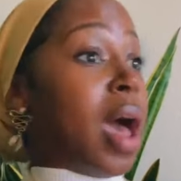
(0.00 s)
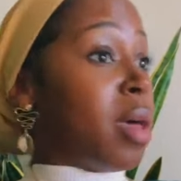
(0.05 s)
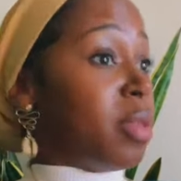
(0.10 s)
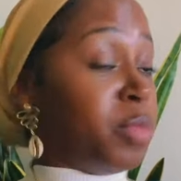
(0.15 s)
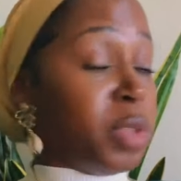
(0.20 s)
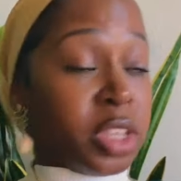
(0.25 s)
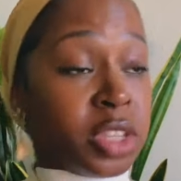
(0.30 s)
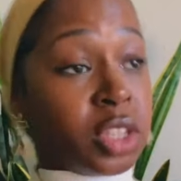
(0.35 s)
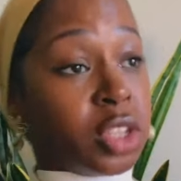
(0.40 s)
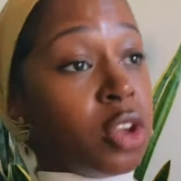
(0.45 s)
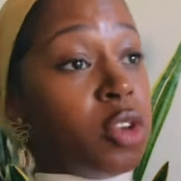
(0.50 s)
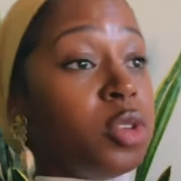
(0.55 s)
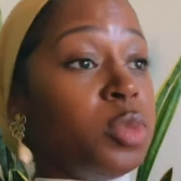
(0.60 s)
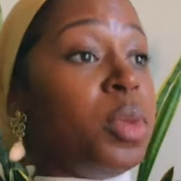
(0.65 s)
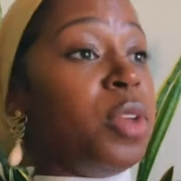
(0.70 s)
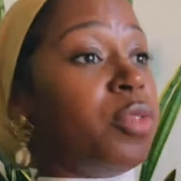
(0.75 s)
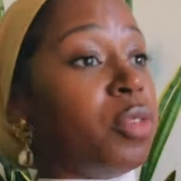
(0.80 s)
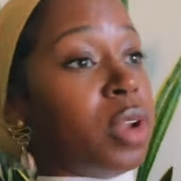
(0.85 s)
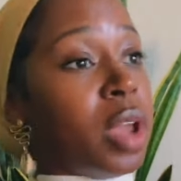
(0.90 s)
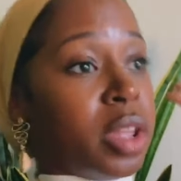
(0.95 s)
uh,
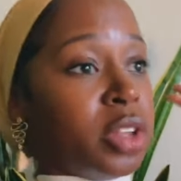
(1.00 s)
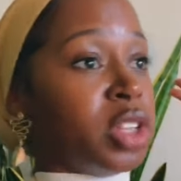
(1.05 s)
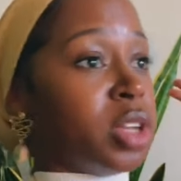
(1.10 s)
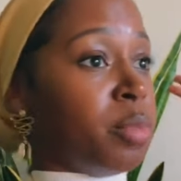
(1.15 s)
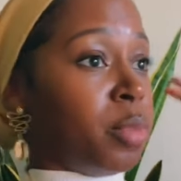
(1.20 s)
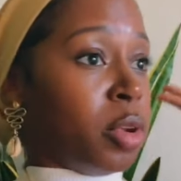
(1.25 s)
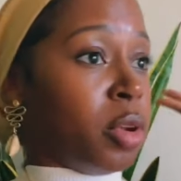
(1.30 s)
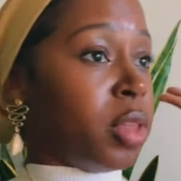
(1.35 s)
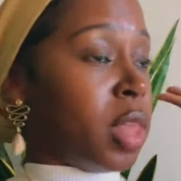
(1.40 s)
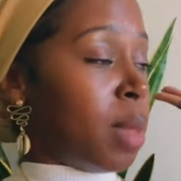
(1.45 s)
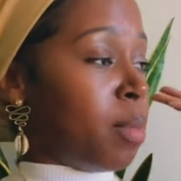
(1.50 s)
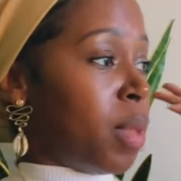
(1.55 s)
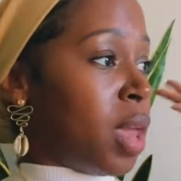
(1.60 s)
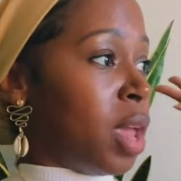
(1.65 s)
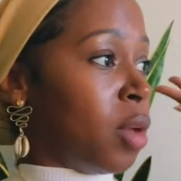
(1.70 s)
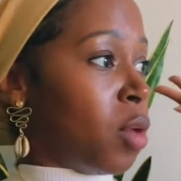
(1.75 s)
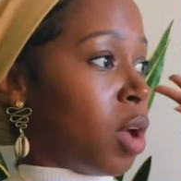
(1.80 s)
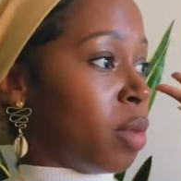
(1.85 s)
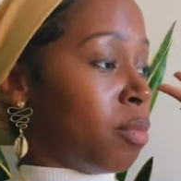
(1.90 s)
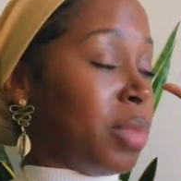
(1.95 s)
excuse me for not jumping on that
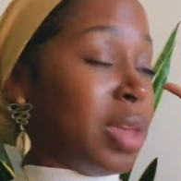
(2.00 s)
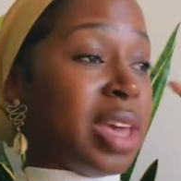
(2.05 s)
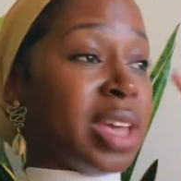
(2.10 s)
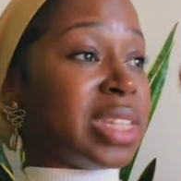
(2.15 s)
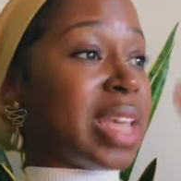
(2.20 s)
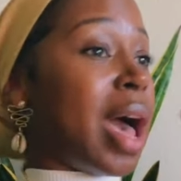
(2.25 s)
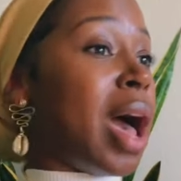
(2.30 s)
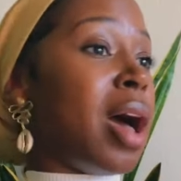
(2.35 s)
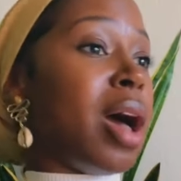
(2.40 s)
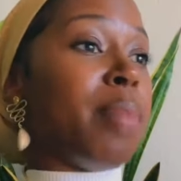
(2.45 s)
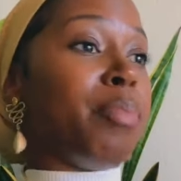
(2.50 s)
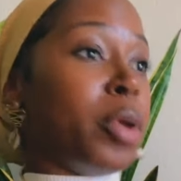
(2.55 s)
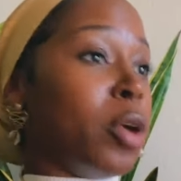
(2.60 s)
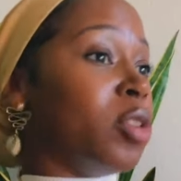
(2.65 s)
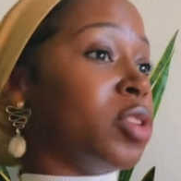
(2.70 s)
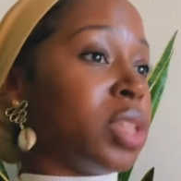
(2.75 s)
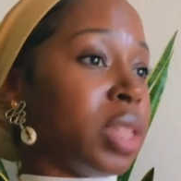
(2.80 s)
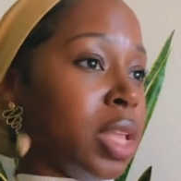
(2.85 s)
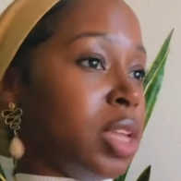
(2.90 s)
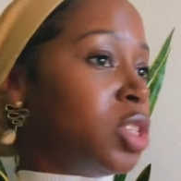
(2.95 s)
bandwagon because i
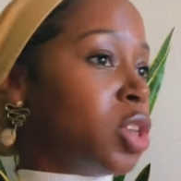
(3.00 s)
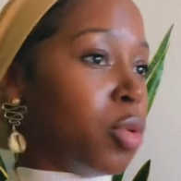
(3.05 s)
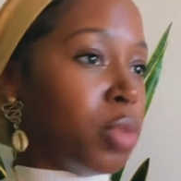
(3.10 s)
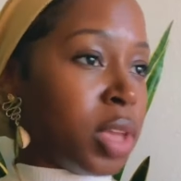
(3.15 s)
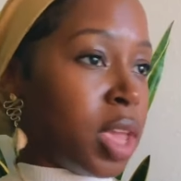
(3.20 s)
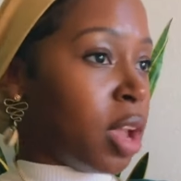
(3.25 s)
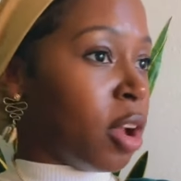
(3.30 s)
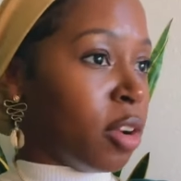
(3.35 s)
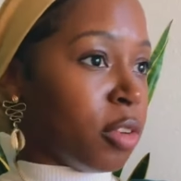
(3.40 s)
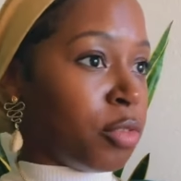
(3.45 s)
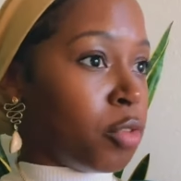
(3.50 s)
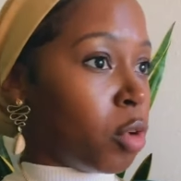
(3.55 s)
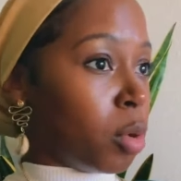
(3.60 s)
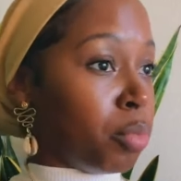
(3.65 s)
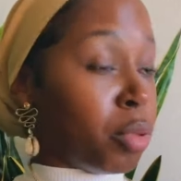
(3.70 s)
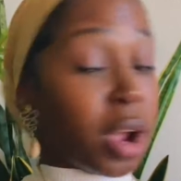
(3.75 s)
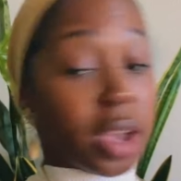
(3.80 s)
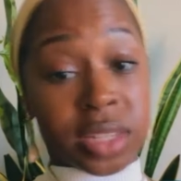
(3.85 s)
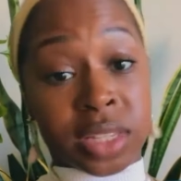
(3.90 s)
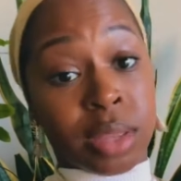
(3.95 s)
personally don't care
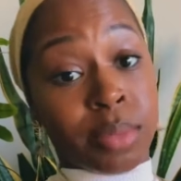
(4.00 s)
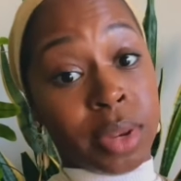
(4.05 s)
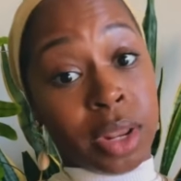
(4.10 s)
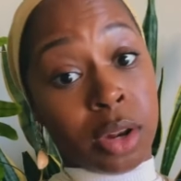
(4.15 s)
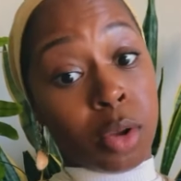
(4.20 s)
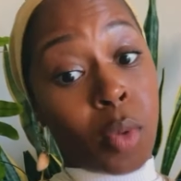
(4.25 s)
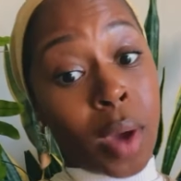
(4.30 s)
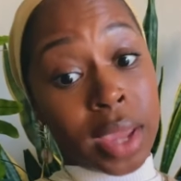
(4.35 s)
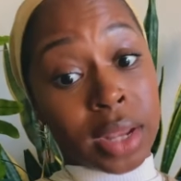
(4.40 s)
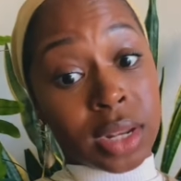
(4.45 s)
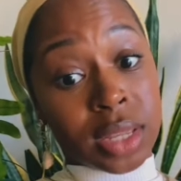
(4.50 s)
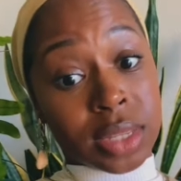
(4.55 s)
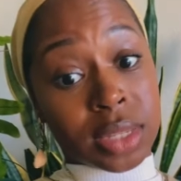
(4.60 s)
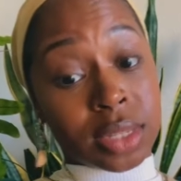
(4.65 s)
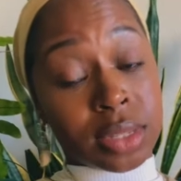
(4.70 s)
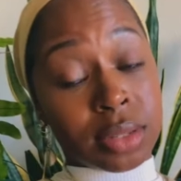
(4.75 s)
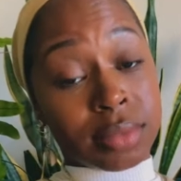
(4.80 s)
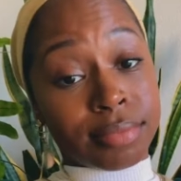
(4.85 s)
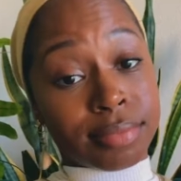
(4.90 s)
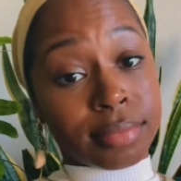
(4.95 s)
for proximity to
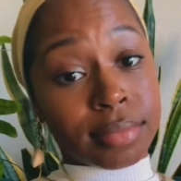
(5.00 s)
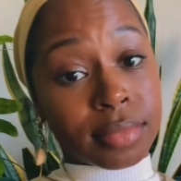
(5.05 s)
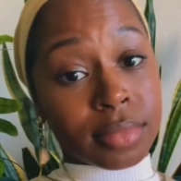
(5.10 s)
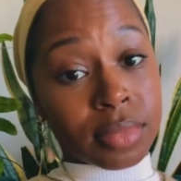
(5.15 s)
whiteness